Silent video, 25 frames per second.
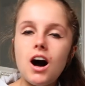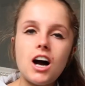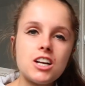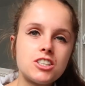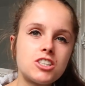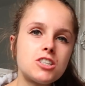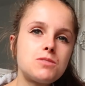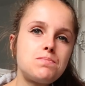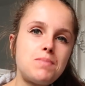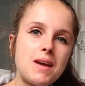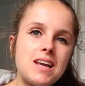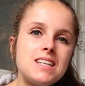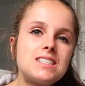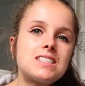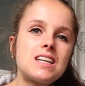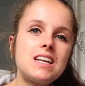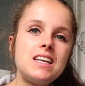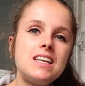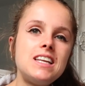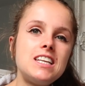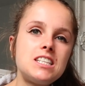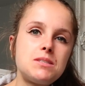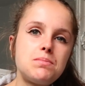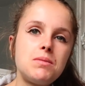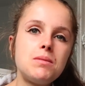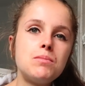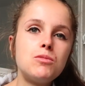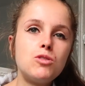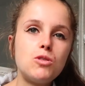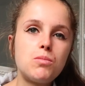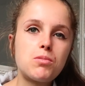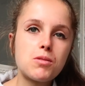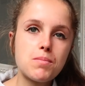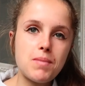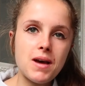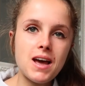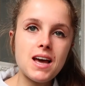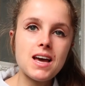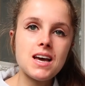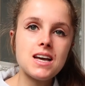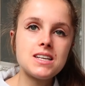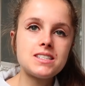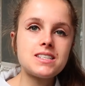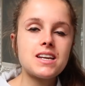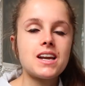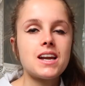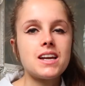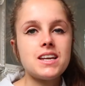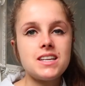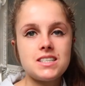I just basically need to be more
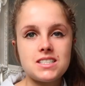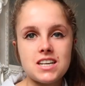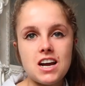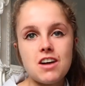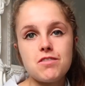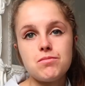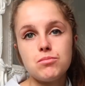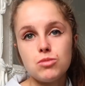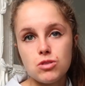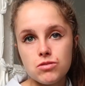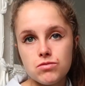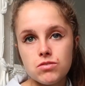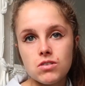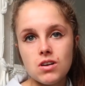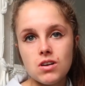prepared and I need to have more